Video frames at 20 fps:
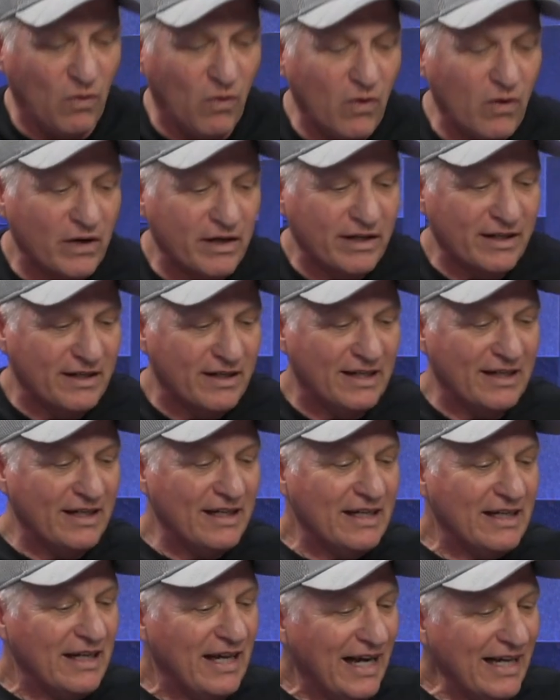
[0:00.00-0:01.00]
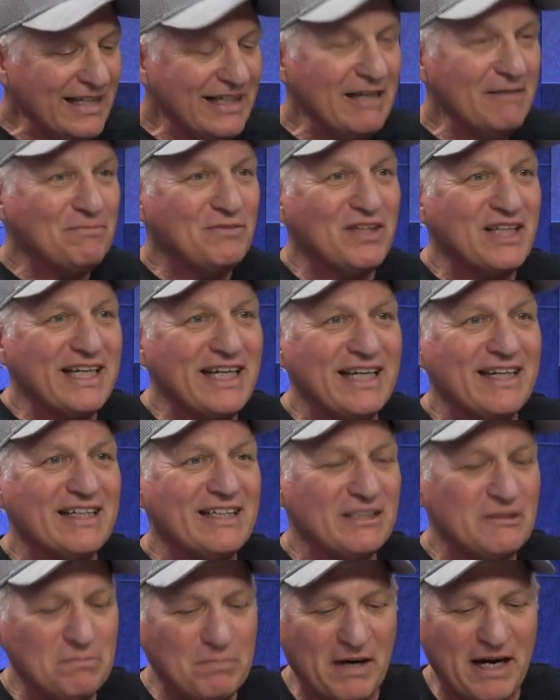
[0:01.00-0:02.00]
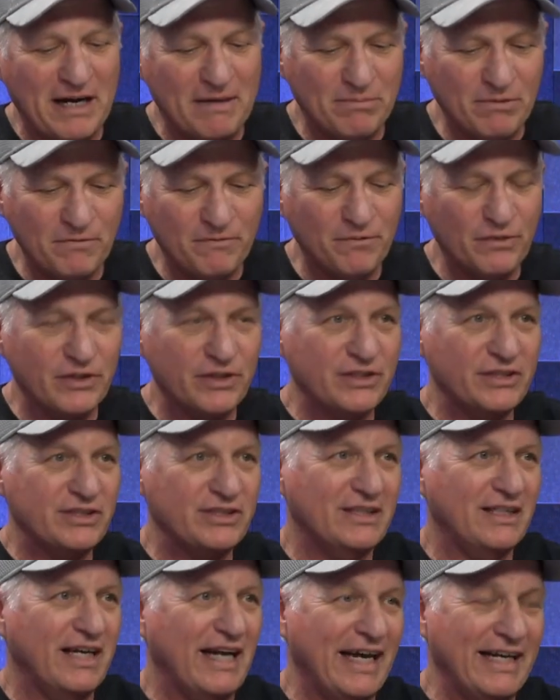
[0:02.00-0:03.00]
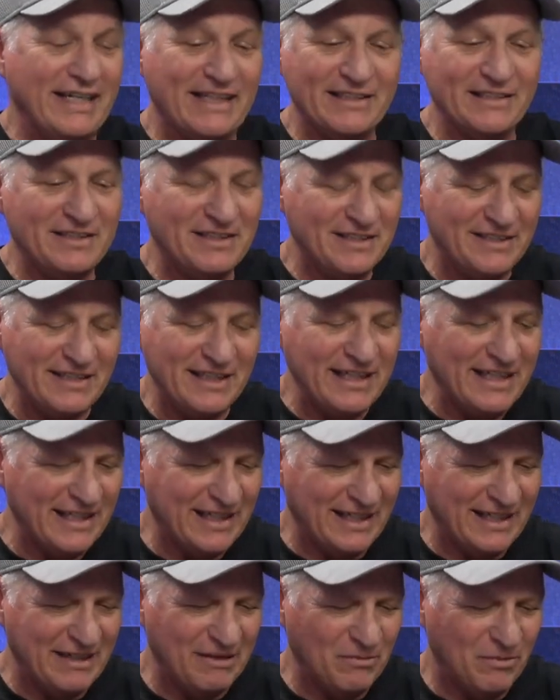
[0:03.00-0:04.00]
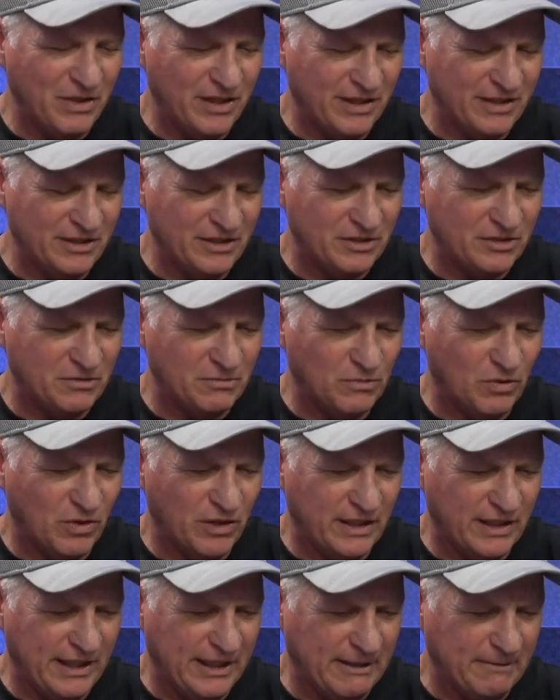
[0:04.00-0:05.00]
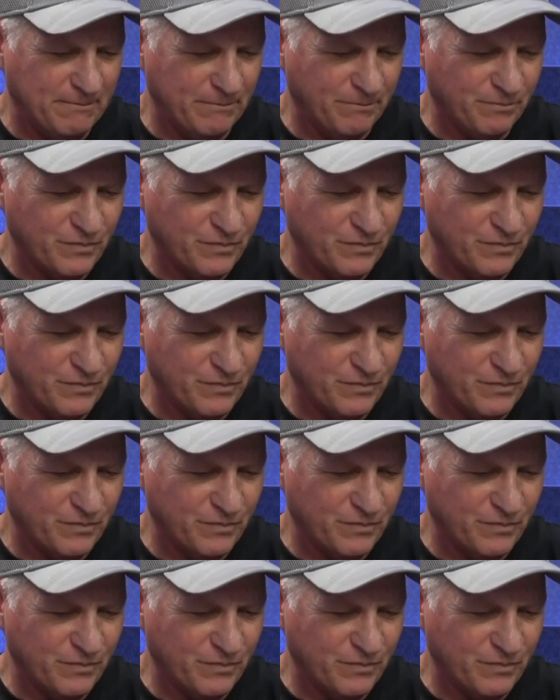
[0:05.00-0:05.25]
Or I kept thinking of this Bible verse. I didn't see it anywhere this morning,